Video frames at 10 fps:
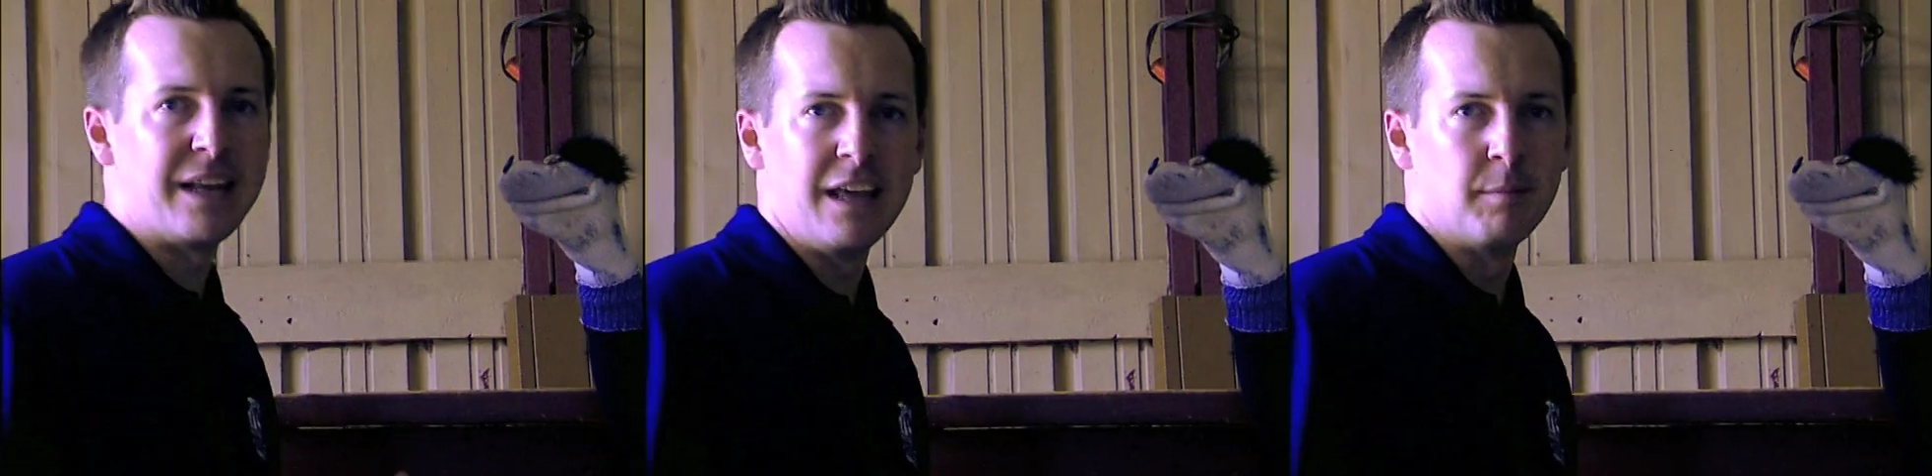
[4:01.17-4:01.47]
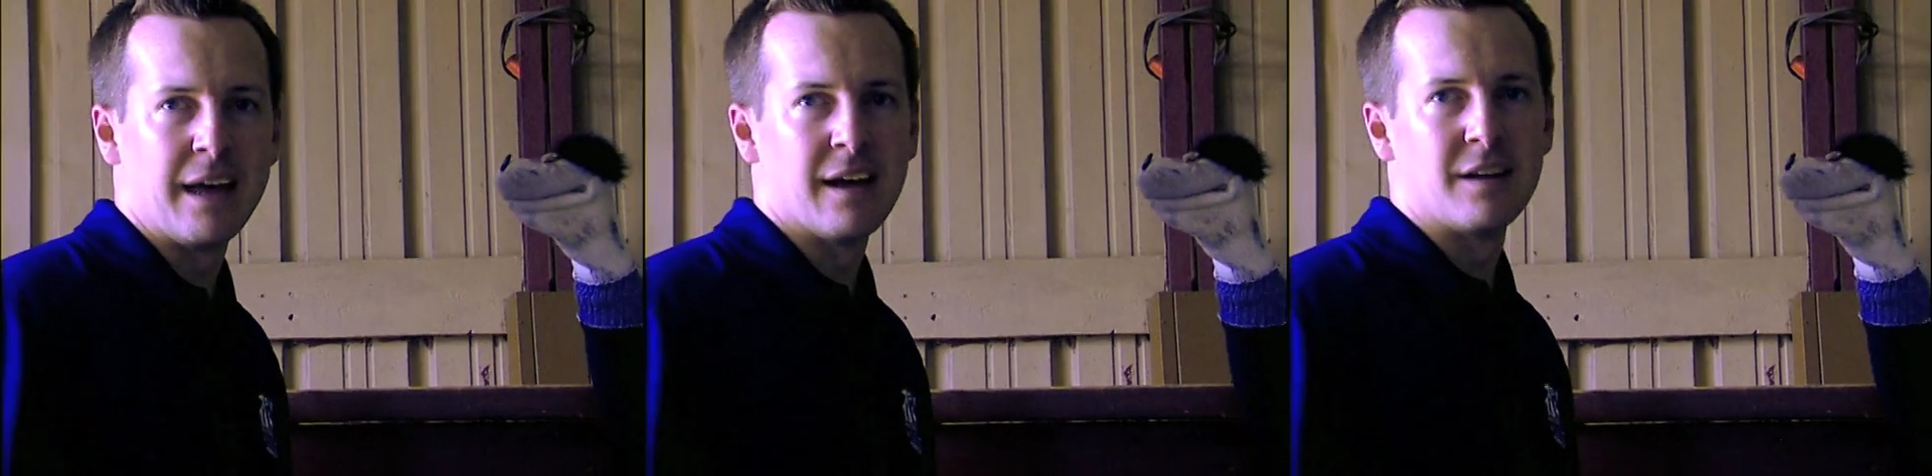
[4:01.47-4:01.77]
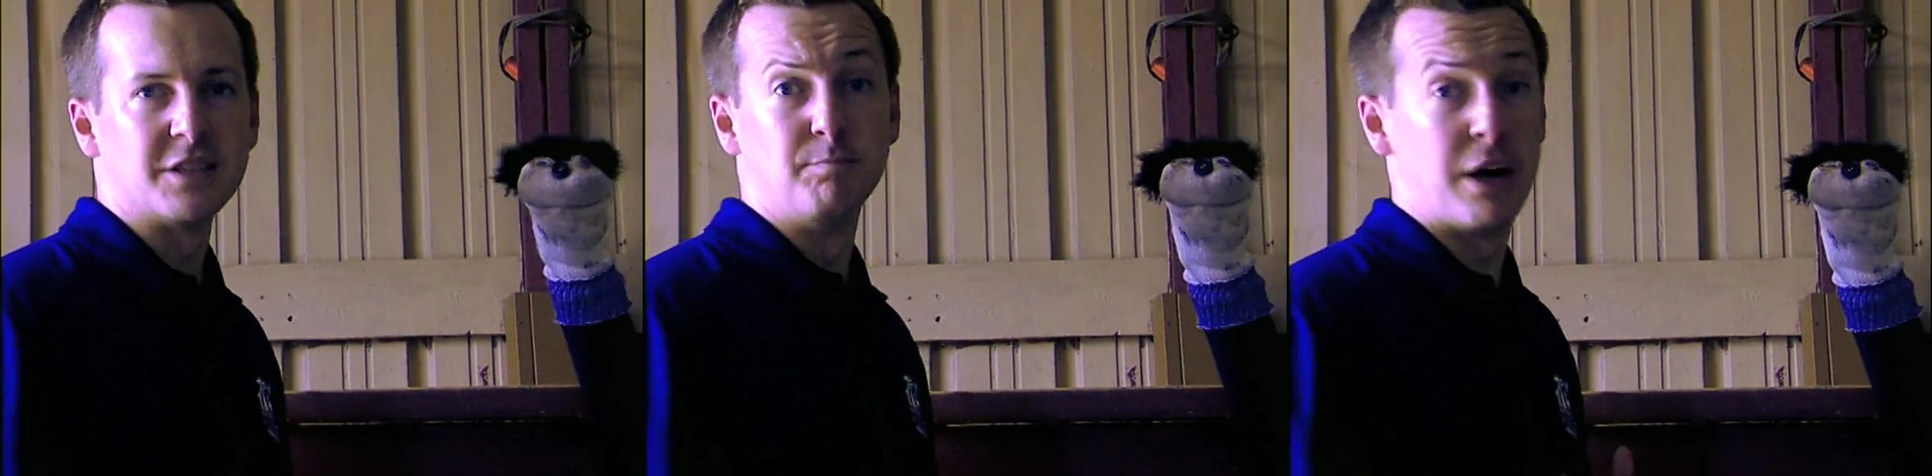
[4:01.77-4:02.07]

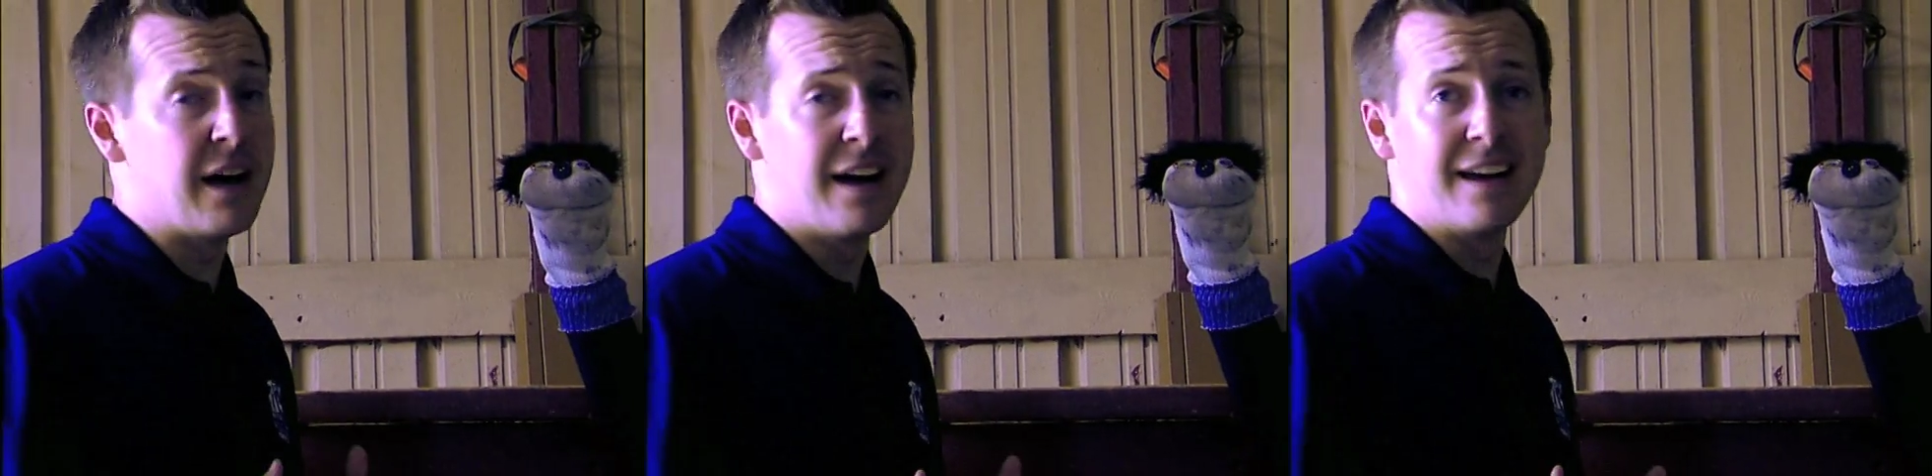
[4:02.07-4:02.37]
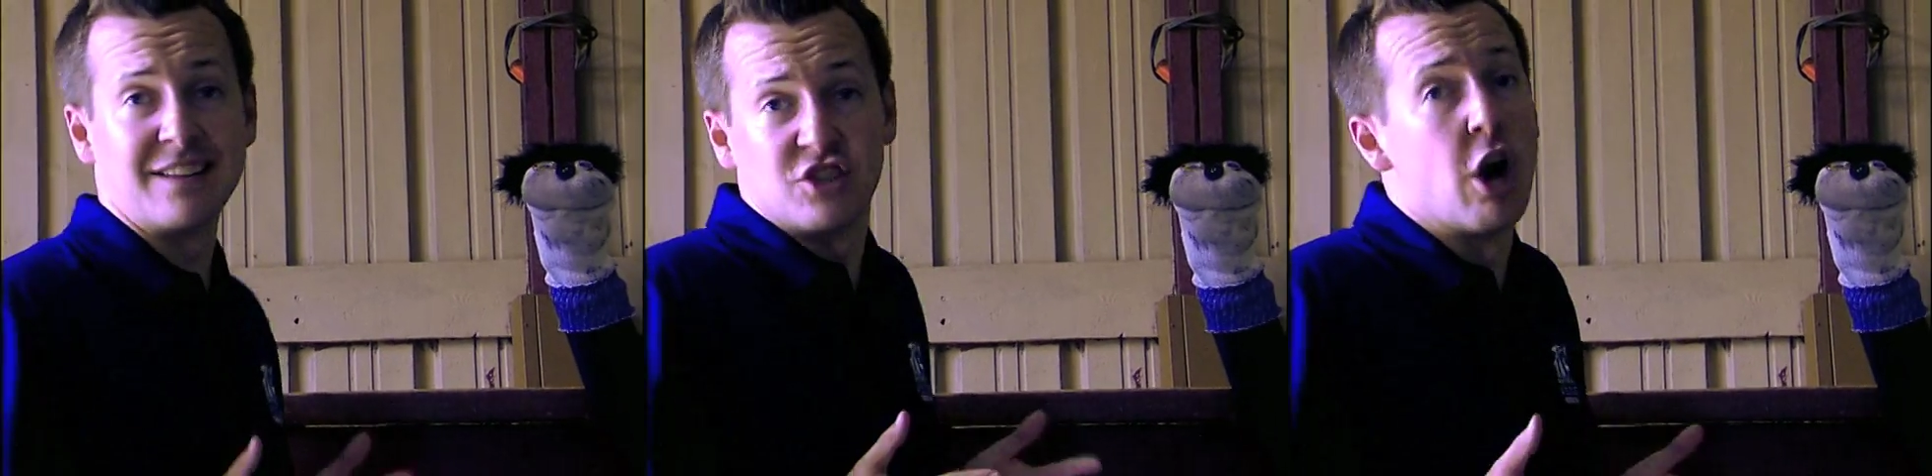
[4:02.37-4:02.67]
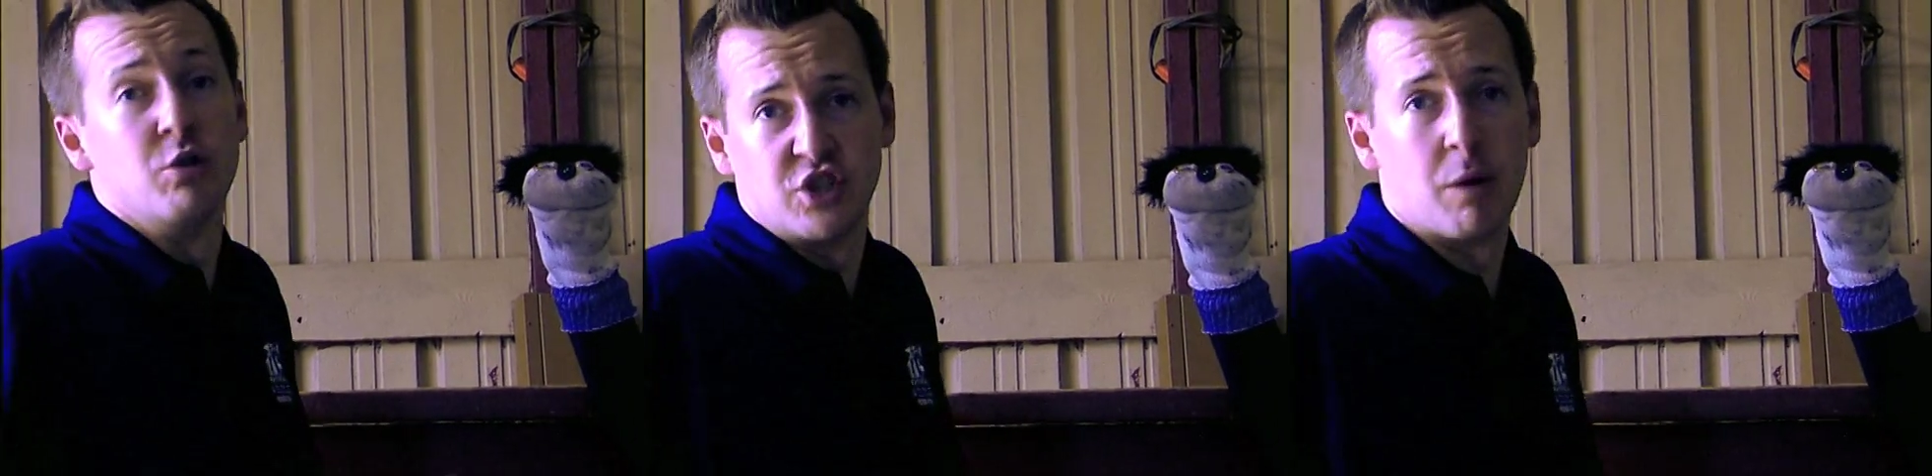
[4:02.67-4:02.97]
emails. It
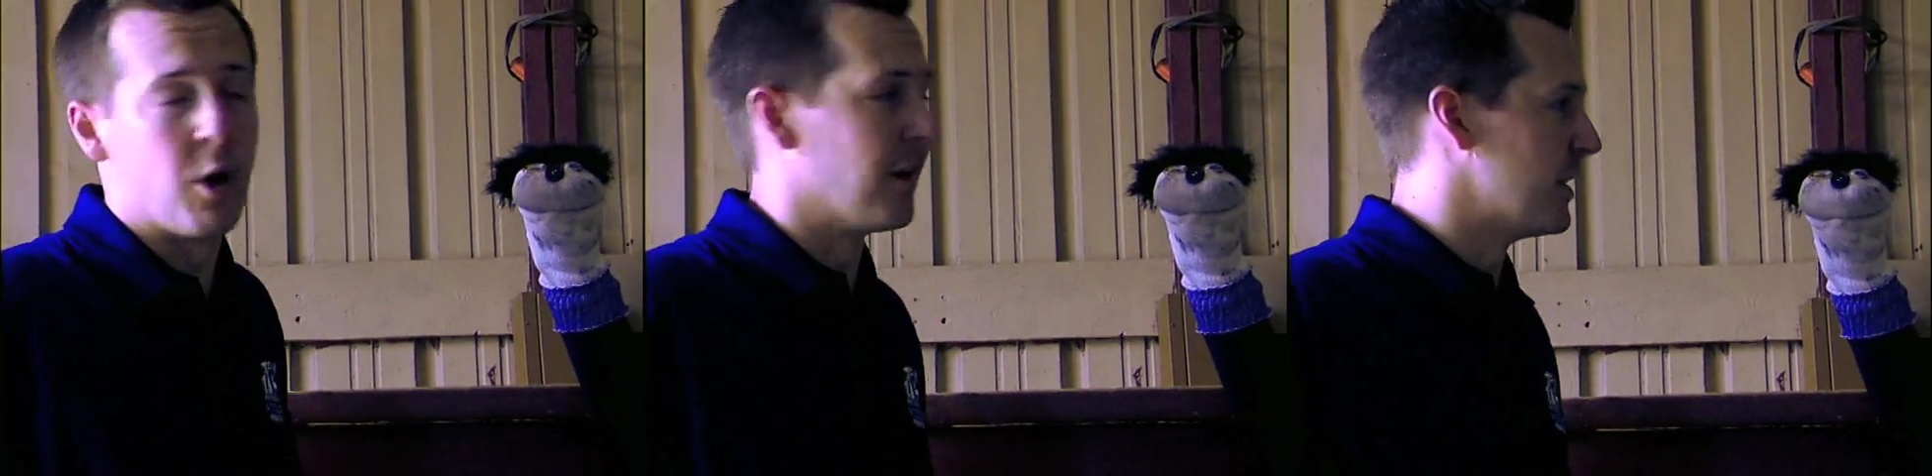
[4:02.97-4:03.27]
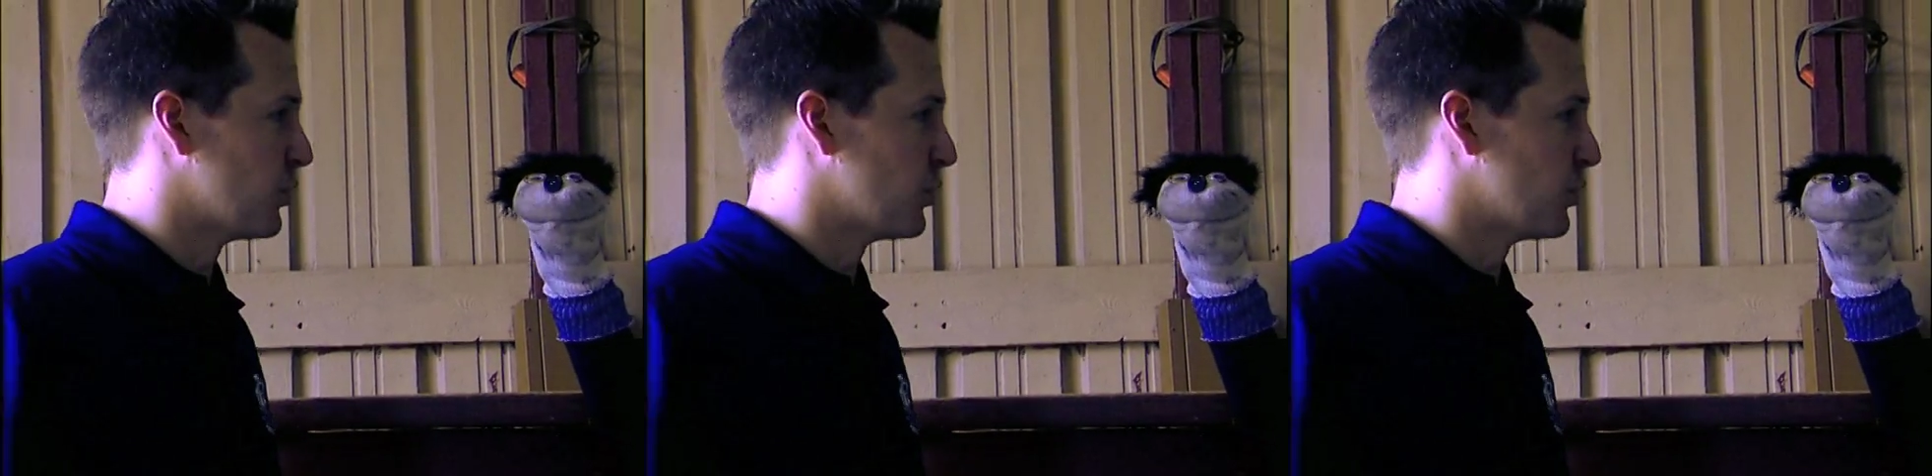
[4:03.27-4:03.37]
snowed somewhere this